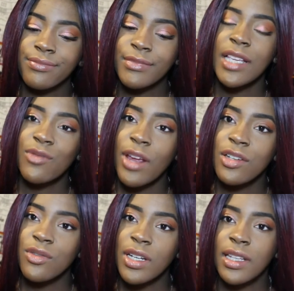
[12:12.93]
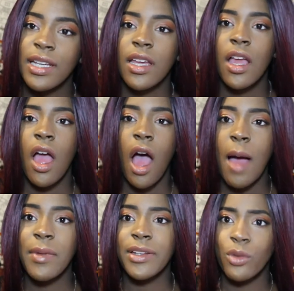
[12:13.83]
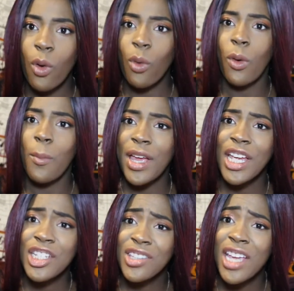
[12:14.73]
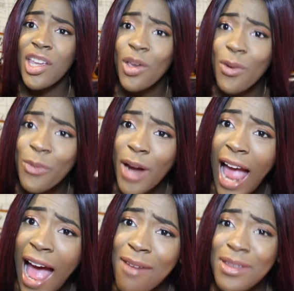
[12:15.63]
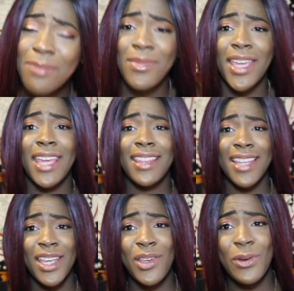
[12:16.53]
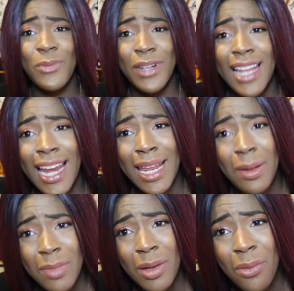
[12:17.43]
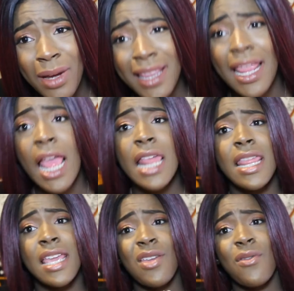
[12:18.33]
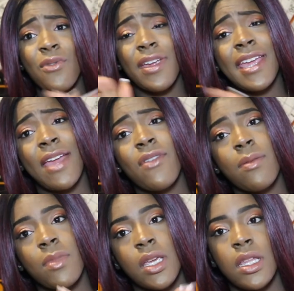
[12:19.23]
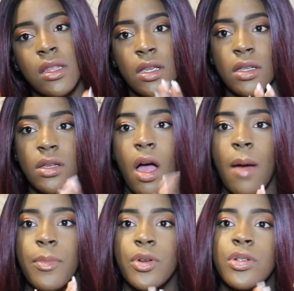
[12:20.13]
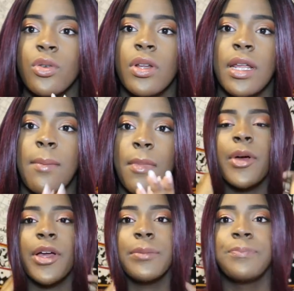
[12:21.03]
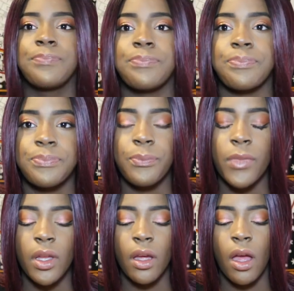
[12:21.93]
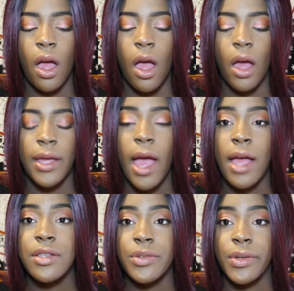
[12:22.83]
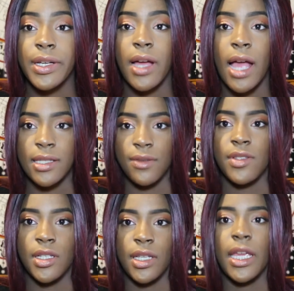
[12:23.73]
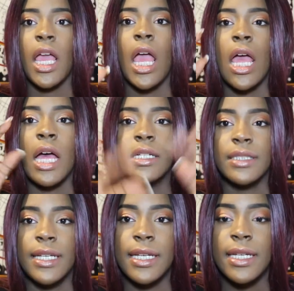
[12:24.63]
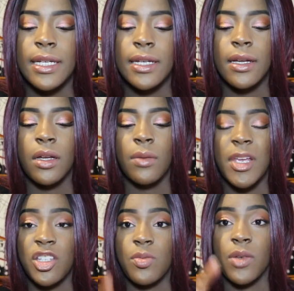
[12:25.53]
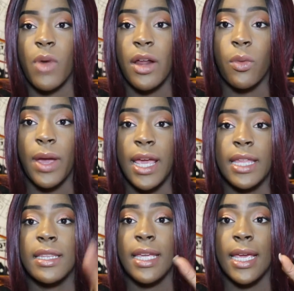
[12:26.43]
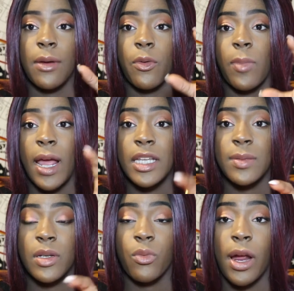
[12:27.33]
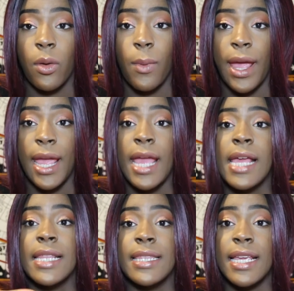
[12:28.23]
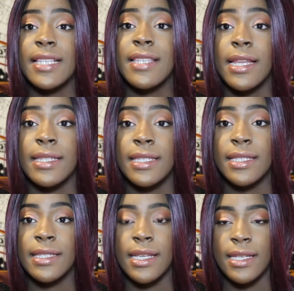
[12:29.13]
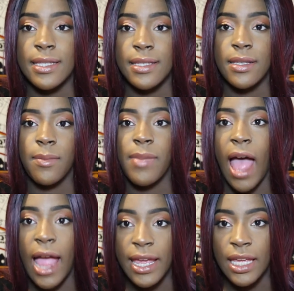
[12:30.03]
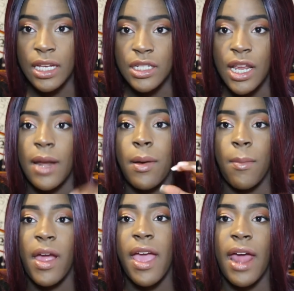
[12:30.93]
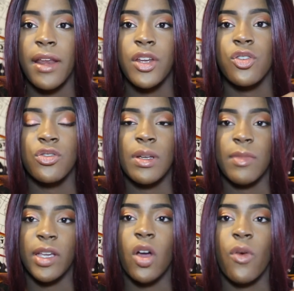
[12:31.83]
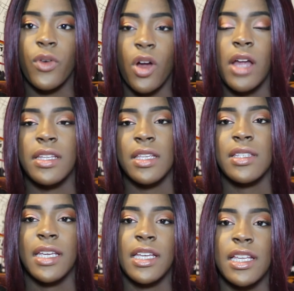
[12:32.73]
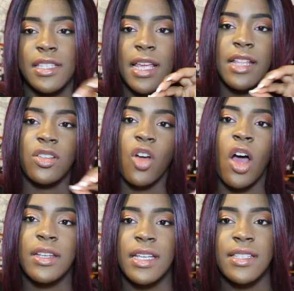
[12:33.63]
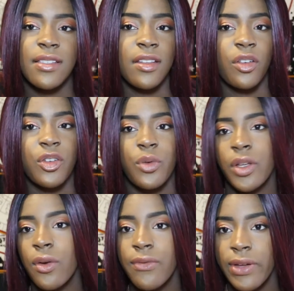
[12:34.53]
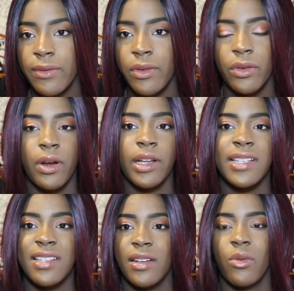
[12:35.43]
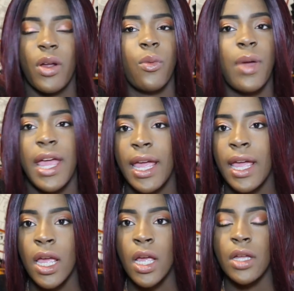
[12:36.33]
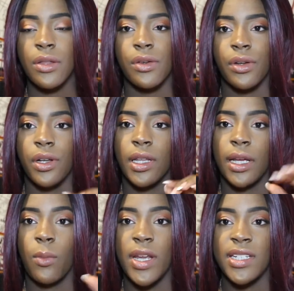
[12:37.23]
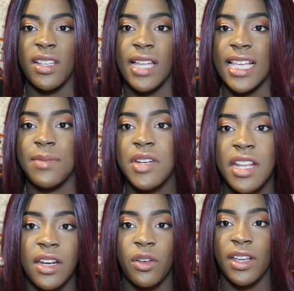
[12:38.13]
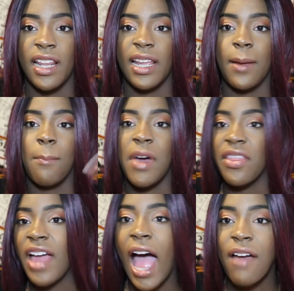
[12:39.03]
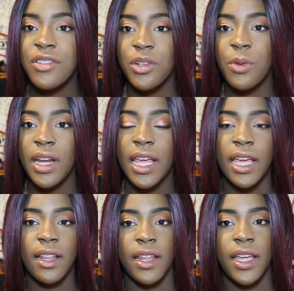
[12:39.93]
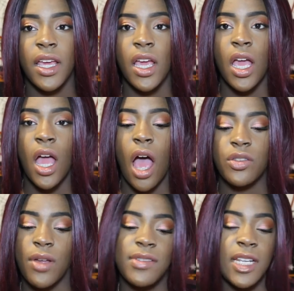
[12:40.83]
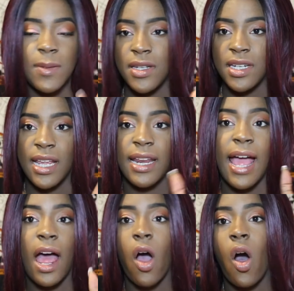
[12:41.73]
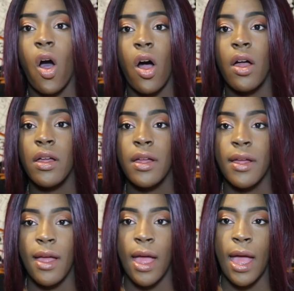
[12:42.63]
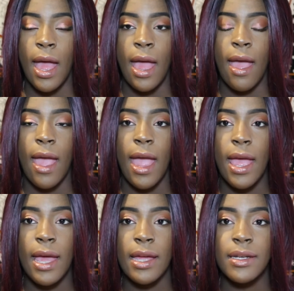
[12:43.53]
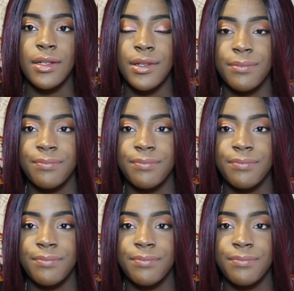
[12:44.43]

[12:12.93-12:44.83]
Thanks for entering. Like, I'm like, oh my gosh, thank you for having me. Thank you for loving me. Thank you for giving me this opportunity. But yeah, so like as I've seen, like they messaged me right away. They replied to me right away. They sent this package, and in my head, usually I'm like, oh, for contest, like because it's a contest and they're doing it, they're not gonna send it right away. They're gonna like wait till the last minute. You're gonna get like a month after winning, like. So I wasn't expecting to get it at all. And